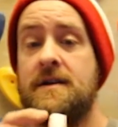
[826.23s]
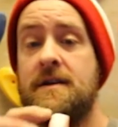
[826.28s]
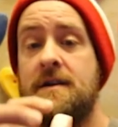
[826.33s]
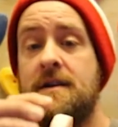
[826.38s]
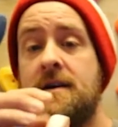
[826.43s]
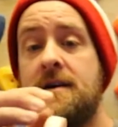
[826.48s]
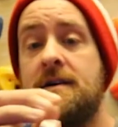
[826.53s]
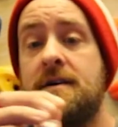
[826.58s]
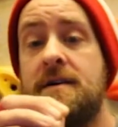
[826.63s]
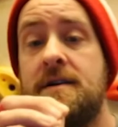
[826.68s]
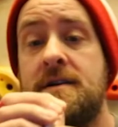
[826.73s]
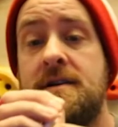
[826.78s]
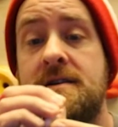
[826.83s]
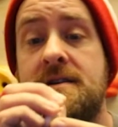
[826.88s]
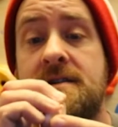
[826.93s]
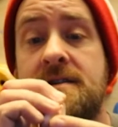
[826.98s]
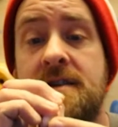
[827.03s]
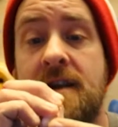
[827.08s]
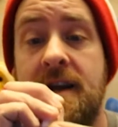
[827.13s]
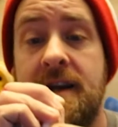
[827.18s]
Look,
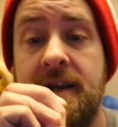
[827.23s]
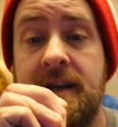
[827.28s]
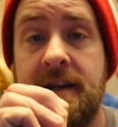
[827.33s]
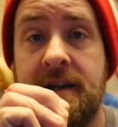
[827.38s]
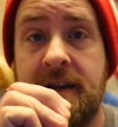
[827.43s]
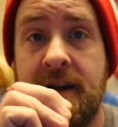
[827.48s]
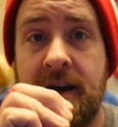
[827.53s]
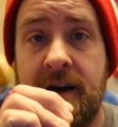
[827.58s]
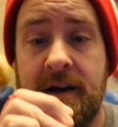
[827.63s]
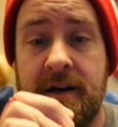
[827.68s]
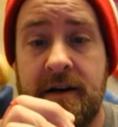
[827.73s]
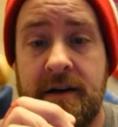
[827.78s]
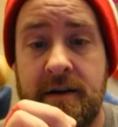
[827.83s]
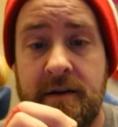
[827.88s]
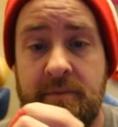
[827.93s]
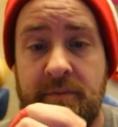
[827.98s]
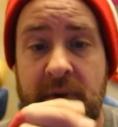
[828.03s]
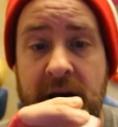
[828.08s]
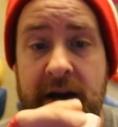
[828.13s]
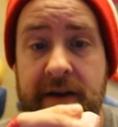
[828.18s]
slightly Incut,
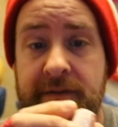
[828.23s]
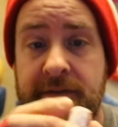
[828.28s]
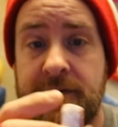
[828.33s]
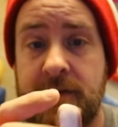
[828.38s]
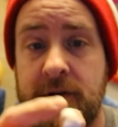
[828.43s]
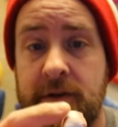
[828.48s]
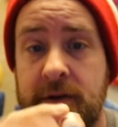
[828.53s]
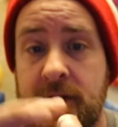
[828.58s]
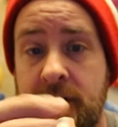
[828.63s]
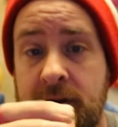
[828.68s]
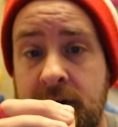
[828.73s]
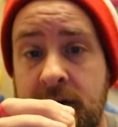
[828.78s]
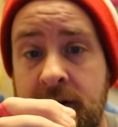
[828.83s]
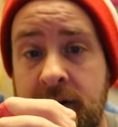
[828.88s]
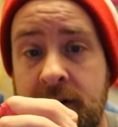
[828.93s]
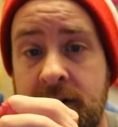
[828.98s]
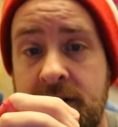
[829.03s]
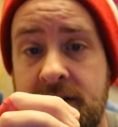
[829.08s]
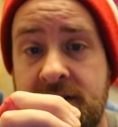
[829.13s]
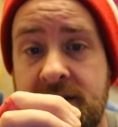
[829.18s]
pad through,
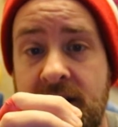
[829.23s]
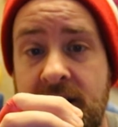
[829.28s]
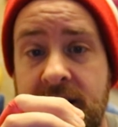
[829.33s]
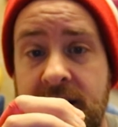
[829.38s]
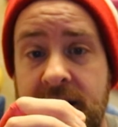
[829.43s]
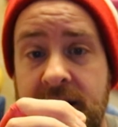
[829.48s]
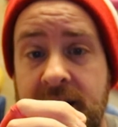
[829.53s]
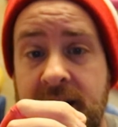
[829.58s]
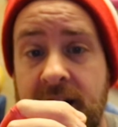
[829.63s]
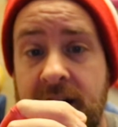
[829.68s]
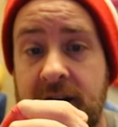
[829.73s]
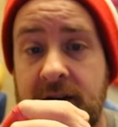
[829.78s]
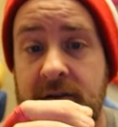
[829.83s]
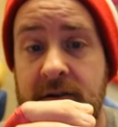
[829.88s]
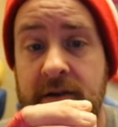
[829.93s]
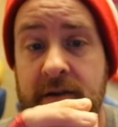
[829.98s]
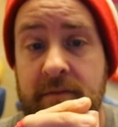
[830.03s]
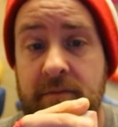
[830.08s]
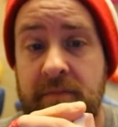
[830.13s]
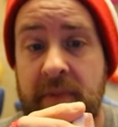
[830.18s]
slightly Incut,
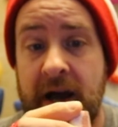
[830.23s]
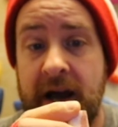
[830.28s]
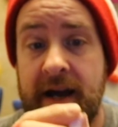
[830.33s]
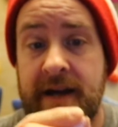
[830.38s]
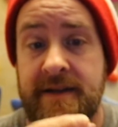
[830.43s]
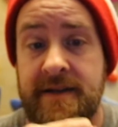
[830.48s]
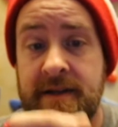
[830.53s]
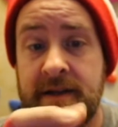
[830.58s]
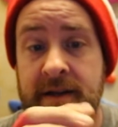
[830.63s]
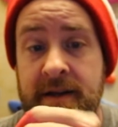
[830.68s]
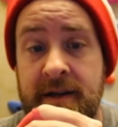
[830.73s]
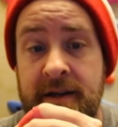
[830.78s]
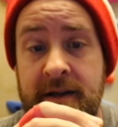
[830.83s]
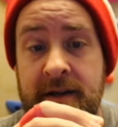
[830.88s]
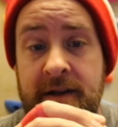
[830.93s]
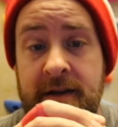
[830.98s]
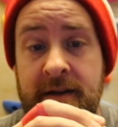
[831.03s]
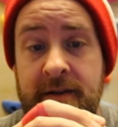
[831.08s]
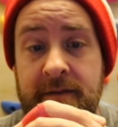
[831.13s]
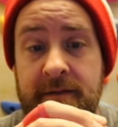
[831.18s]
pad,
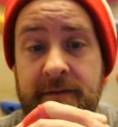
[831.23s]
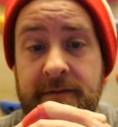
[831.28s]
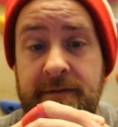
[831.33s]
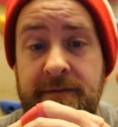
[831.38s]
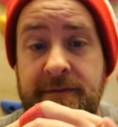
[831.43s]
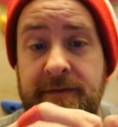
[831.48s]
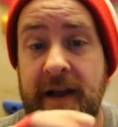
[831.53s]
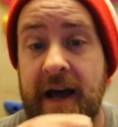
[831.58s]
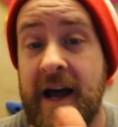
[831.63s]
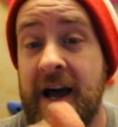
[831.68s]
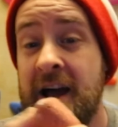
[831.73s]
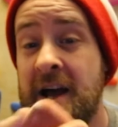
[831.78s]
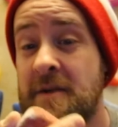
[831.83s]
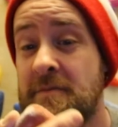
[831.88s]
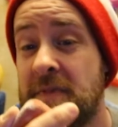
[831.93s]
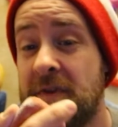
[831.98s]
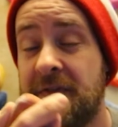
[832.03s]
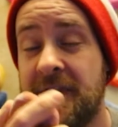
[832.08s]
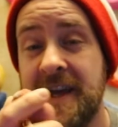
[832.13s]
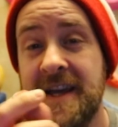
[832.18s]
flat.
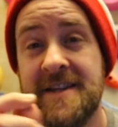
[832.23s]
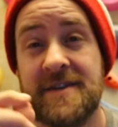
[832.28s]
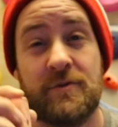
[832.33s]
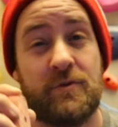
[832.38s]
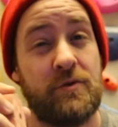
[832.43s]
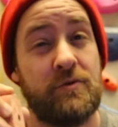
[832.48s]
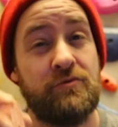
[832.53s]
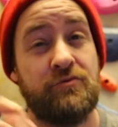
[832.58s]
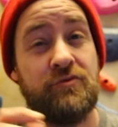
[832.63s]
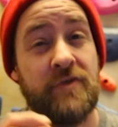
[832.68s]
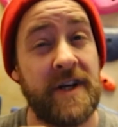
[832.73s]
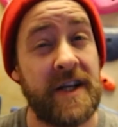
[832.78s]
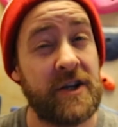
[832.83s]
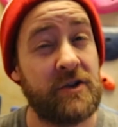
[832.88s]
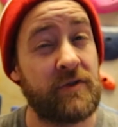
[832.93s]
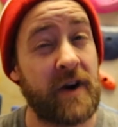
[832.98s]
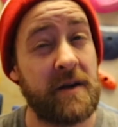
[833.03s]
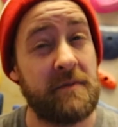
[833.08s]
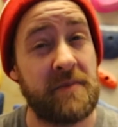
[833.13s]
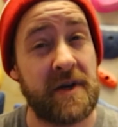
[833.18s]
But these are all really
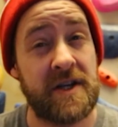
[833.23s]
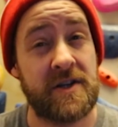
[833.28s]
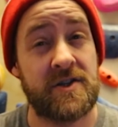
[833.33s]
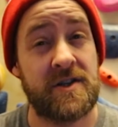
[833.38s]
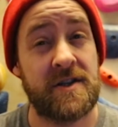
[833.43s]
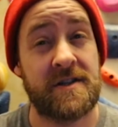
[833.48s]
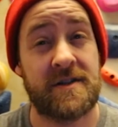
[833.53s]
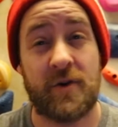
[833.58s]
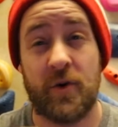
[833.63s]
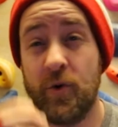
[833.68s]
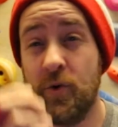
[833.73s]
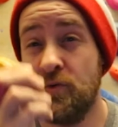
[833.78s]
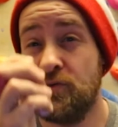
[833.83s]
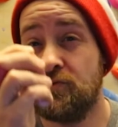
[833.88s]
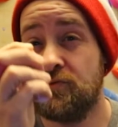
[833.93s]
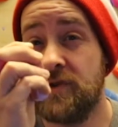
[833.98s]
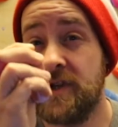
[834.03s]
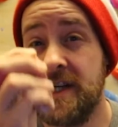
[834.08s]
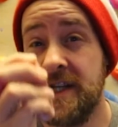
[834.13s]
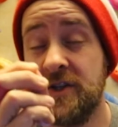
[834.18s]
great pinches, all
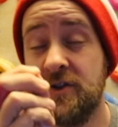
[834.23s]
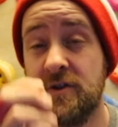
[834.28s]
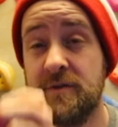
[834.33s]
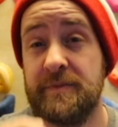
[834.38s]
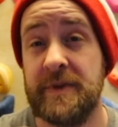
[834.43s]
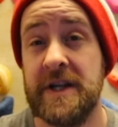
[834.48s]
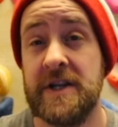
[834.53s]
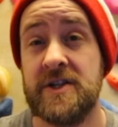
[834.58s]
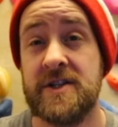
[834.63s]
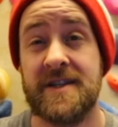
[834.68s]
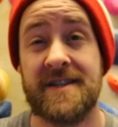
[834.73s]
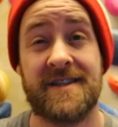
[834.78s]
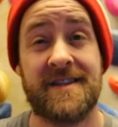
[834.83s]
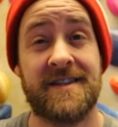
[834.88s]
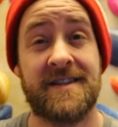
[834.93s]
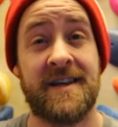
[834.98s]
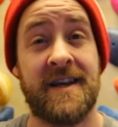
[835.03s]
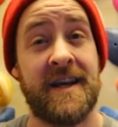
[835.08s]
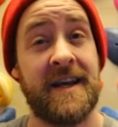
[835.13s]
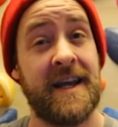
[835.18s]
really good pinches.
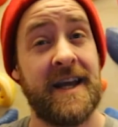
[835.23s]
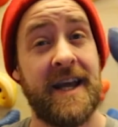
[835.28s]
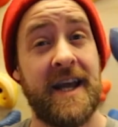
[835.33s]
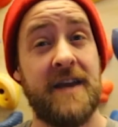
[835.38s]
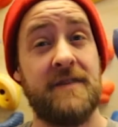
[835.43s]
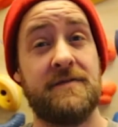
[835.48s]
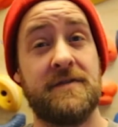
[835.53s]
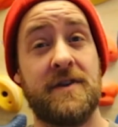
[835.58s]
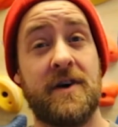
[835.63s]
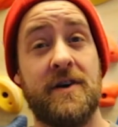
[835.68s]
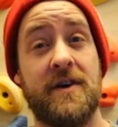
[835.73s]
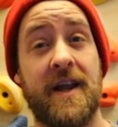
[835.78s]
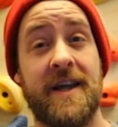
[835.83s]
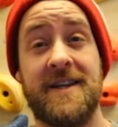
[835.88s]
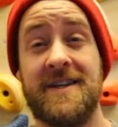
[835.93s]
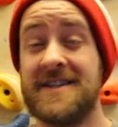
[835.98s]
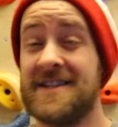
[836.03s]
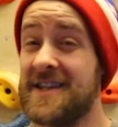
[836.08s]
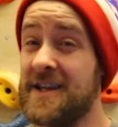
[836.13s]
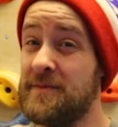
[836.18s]
And even though, like,
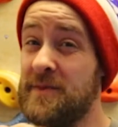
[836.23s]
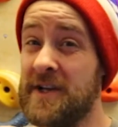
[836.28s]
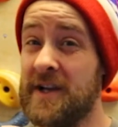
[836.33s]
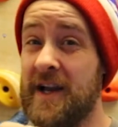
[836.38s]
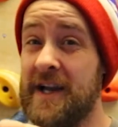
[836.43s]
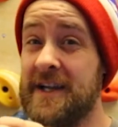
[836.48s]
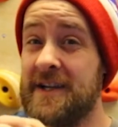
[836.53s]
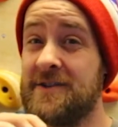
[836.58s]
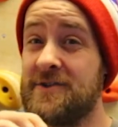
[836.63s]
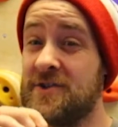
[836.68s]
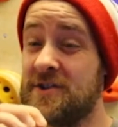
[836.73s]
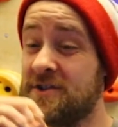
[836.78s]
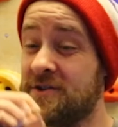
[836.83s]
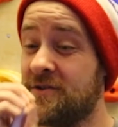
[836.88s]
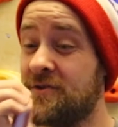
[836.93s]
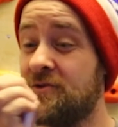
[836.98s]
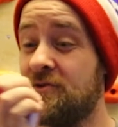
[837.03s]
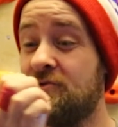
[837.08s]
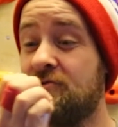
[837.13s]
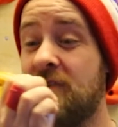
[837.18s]
you see me like just
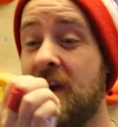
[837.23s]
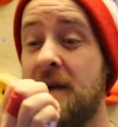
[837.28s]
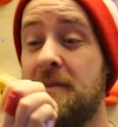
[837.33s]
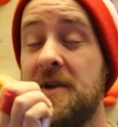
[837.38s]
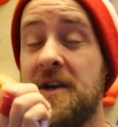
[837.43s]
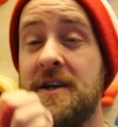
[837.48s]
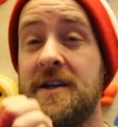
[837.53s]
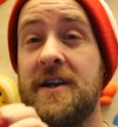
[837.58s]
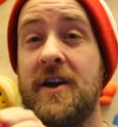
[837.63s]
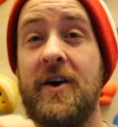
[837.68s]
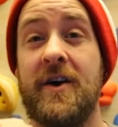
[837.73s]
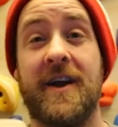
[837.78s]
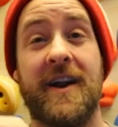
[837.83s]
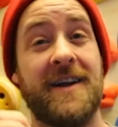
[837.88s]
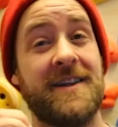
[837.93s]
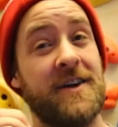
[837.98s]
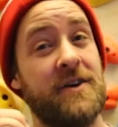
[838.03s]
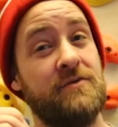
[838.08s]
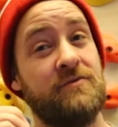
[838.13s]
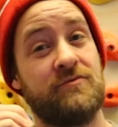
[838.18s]
grabbing and going,
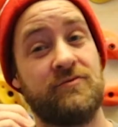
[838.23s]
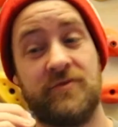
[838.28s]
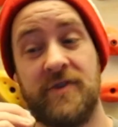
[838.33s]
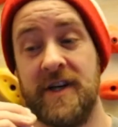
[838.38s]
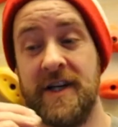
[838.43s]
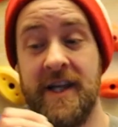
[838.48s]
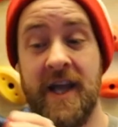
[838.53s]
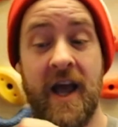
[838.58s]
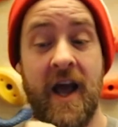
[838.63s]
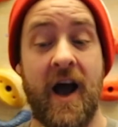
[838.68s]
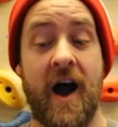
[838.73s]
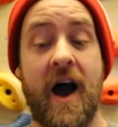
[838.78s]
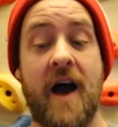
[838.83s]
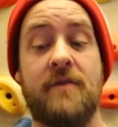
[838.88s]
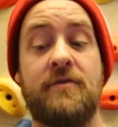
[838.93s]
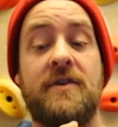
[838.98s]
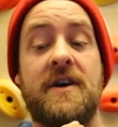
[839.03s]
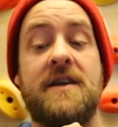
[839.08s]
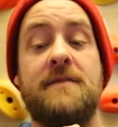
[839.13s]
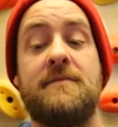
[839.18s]
and I
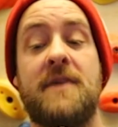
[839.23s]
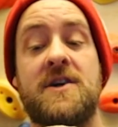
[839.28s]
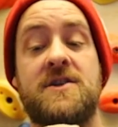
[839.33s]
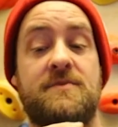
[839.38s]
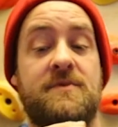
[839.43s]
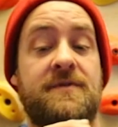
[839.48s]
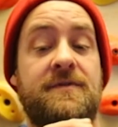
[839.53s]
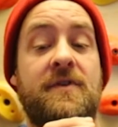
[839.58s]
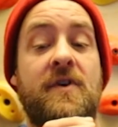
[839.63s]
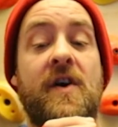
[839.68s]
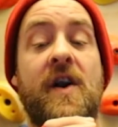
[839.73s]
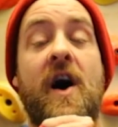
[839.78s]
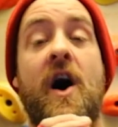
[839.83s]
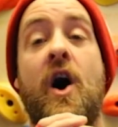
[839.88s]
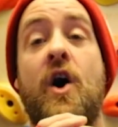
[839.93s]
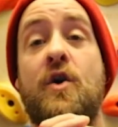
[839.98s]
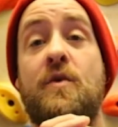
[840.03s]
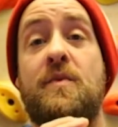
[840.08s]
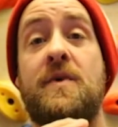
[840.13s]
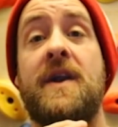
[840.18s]
really much prefer an
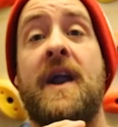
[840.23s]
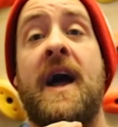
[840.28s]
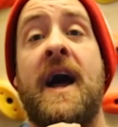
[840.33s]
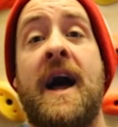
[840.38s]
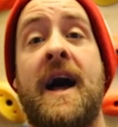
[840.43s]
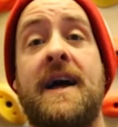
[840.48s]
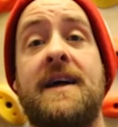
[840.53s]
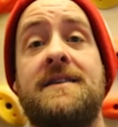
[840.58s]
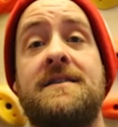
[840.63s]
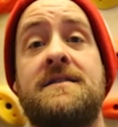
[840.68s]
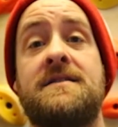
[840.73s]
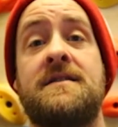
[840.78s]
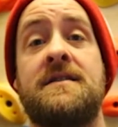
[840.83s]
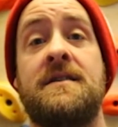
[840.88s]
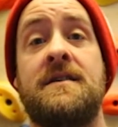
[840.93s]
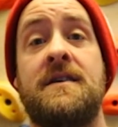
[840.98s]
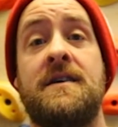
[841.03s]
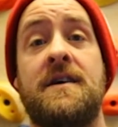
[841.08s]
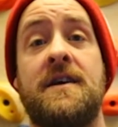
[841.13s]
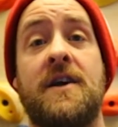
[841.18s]
open hand
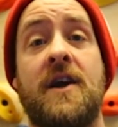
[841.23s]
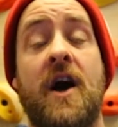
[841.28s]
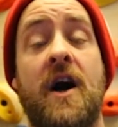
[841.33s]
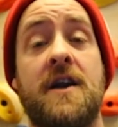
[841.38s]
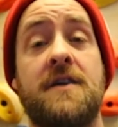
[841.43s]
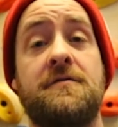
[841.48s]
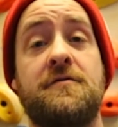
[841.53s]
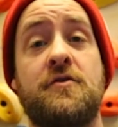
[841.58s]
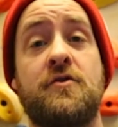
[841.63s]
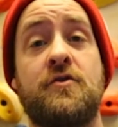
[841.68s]
kind of